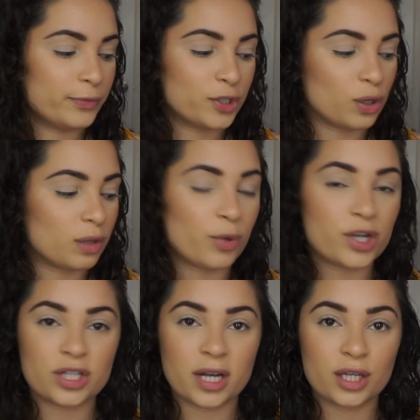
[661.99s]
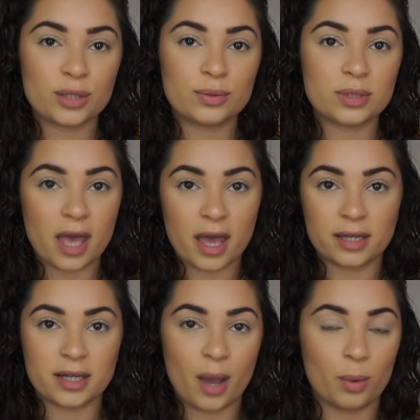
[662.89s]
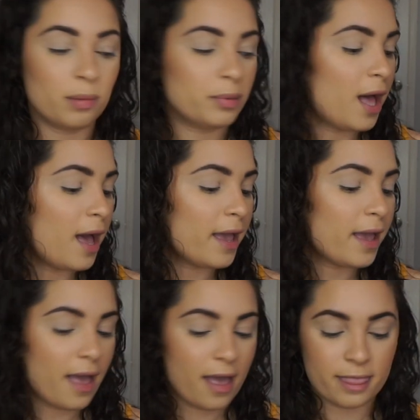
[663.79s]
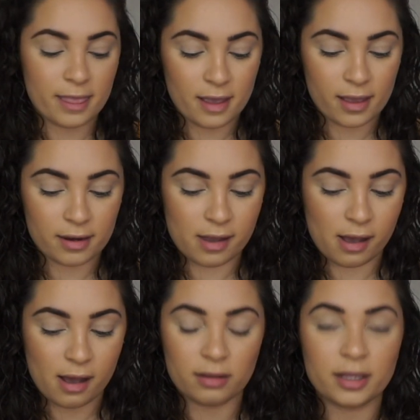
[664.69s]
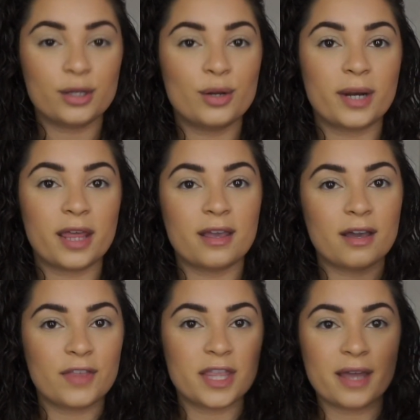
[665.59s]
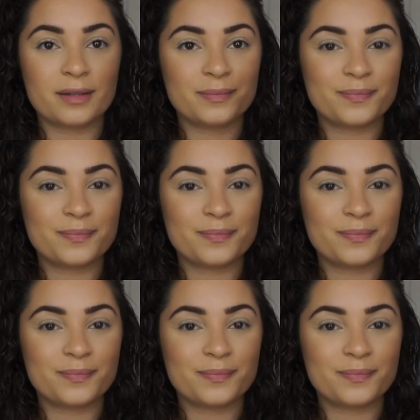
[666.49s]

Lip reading: show you the brush that I use, and I will apply, and then I'll let you know what I think of at the end.